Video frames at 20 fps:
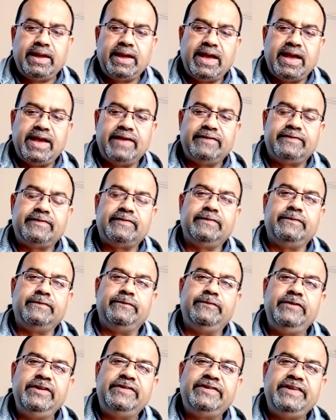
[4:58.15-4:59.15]
as
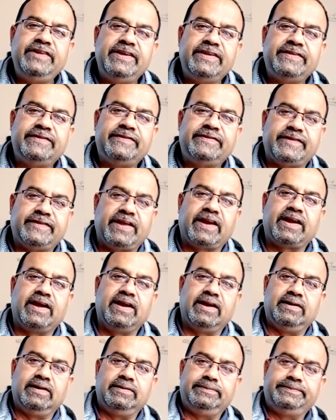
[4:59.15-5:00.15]
vicious
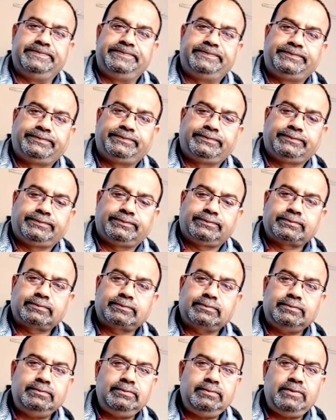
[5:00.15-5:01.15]
circle.
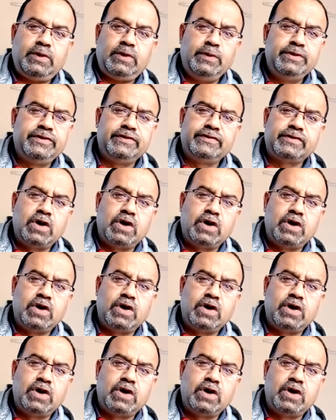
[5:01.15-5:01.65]
which is